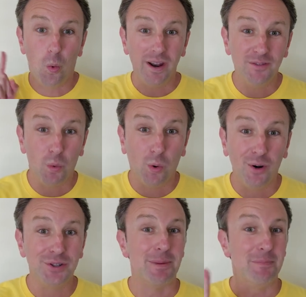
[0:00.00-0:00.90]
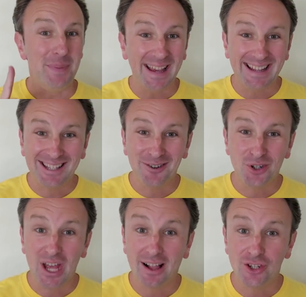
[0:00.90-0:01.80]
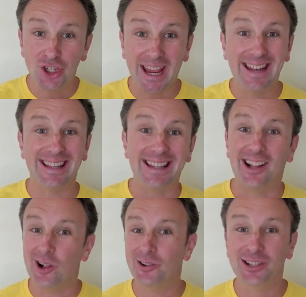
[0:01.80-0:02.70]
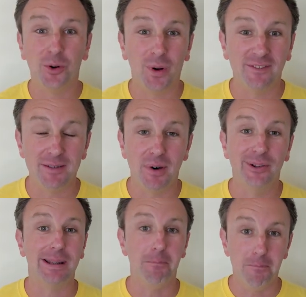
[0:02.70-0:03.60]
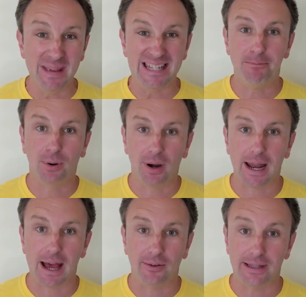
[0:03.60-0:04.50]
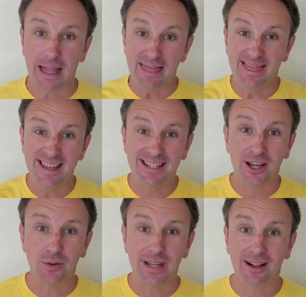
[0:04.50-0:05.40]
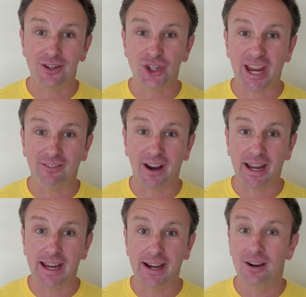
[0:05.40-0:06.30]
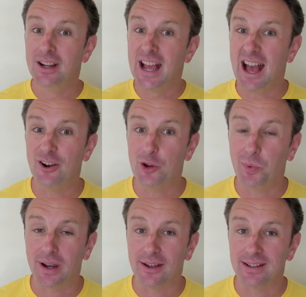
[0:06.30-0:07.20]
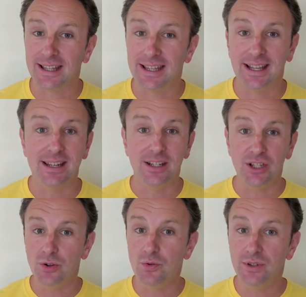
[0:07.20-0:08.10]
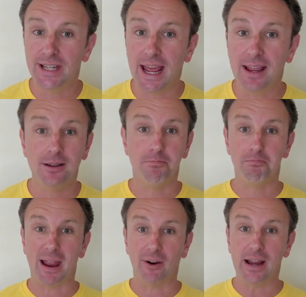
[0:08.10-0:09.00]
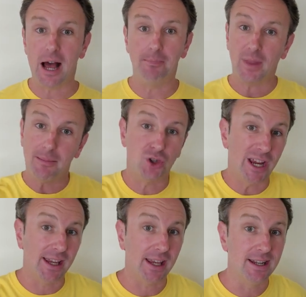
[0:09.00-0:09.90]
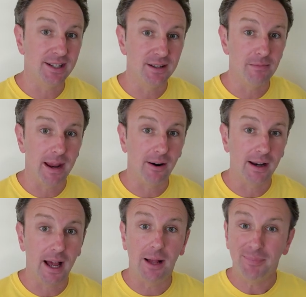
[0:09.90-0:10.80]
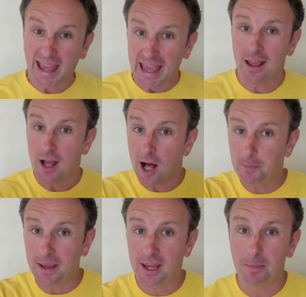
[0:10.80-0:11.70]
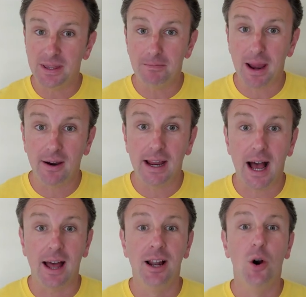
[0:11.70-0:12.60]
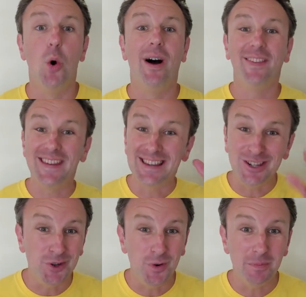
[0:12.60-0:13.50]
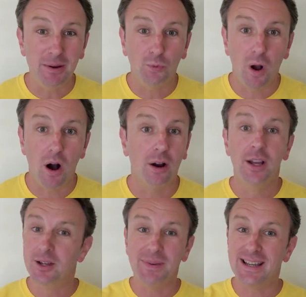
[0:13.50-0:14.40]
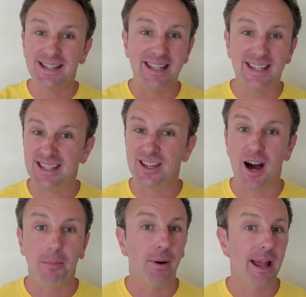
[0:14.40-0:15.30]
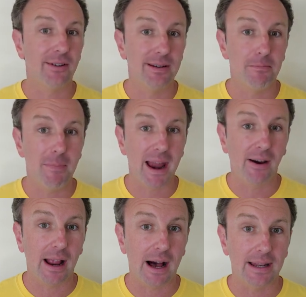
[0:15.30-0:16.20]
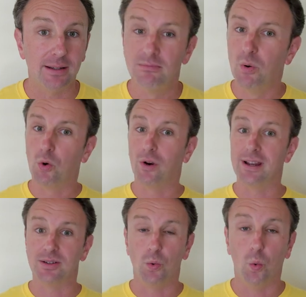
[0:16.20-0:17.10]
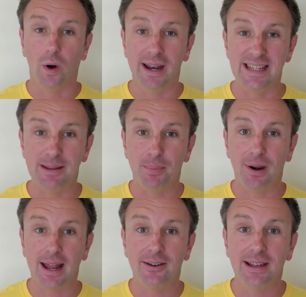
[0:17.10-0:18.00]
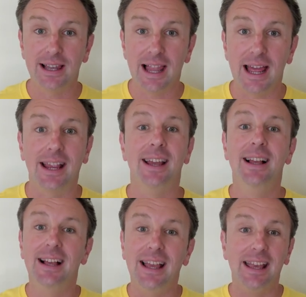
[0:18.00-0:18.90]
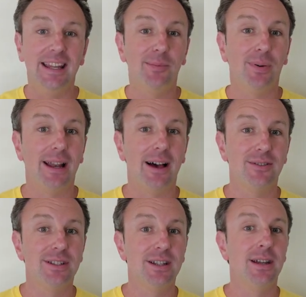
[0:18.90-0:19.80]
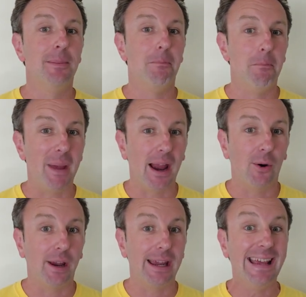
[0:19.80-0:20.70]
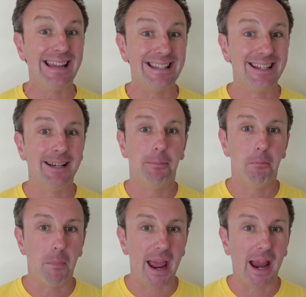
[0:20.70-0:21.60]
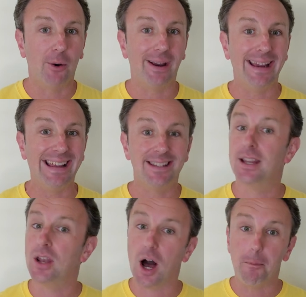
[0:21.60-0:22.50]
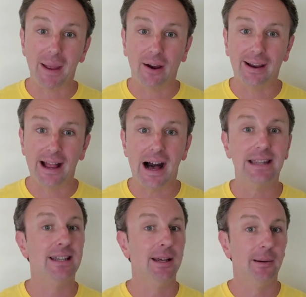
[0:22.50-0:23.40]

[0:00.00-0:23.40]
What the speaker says: One of the world's biggest hotel chains is also one of the most mispronounced. This hotel chain right here, how do you pronounce this? Do you say Marriott? I'm checking into the Marriott. Hey, I'll pick you up at the Marriott. Well, then you would be wrong because this is not pronounced Marriott. Chris, what is it pronounced like? It is pronounced Marriott. Marriott, not Marriott.